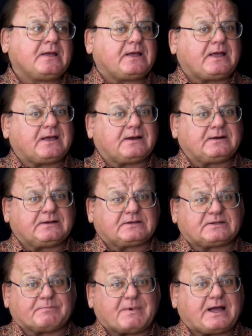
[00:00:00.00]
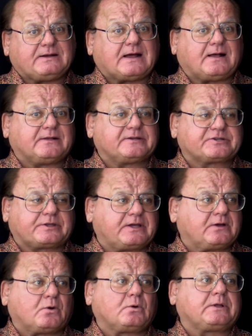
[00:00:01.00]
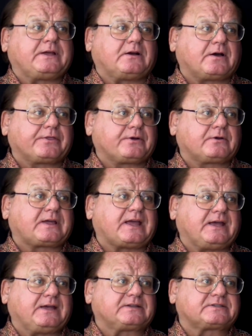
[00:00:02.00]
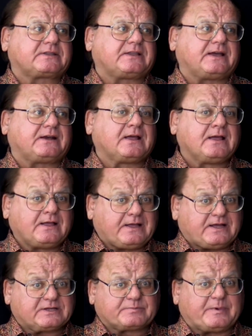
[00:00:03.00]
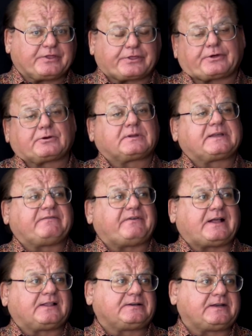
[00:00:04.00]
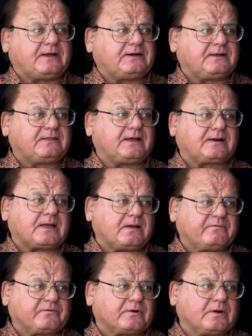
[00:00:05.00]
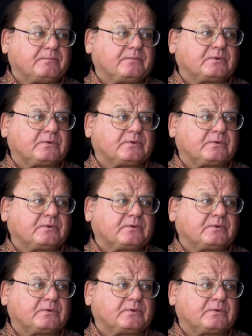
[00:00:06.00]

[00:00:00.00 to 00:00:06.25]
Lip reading: And to my knowledge, the only other case that has been thoroughly validated that came from